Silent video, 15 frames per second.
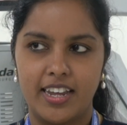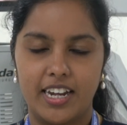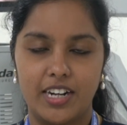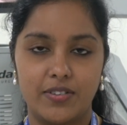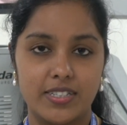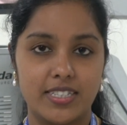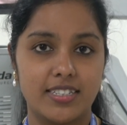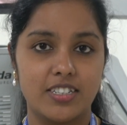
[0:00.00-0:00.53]

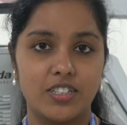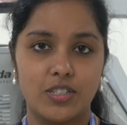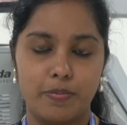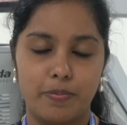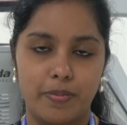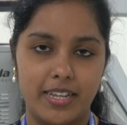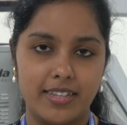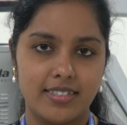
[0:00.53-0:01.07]
It was such a
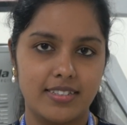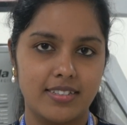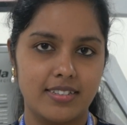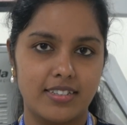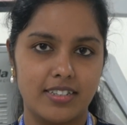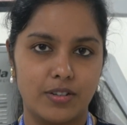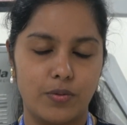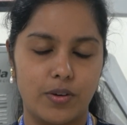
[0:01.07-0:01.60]

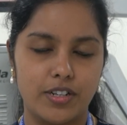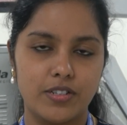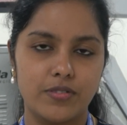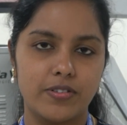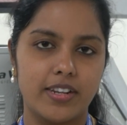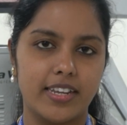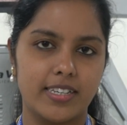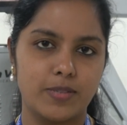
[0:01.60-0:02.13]
pleasant and
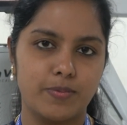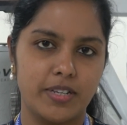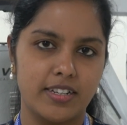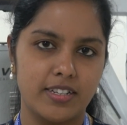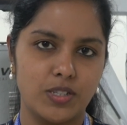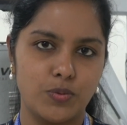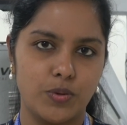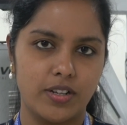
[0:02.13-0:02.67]
wonderful
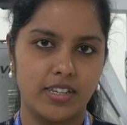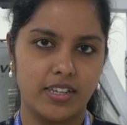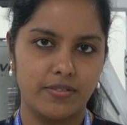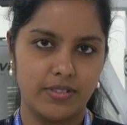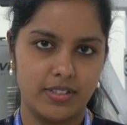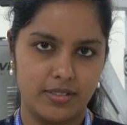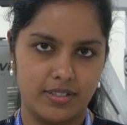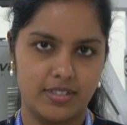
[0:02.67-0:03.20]
experience
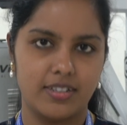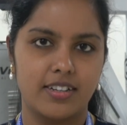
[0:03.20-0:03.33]
working with